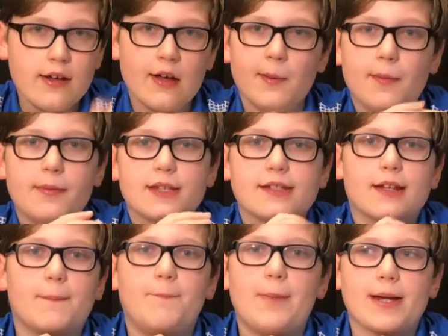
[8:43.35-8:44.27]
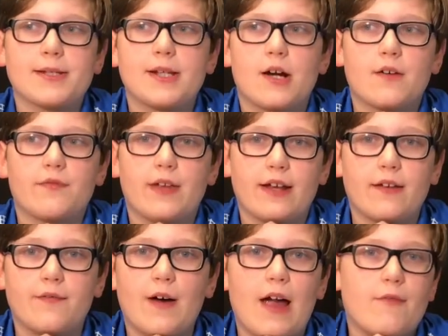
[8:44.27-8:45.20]
And then maybe it's like best out of
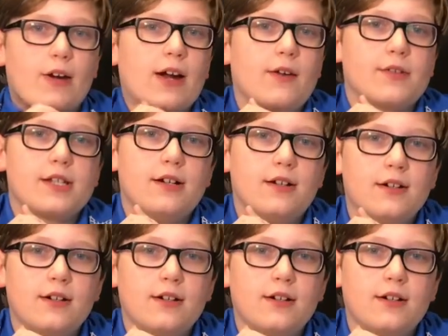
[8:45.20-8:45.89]
like 5 rounds,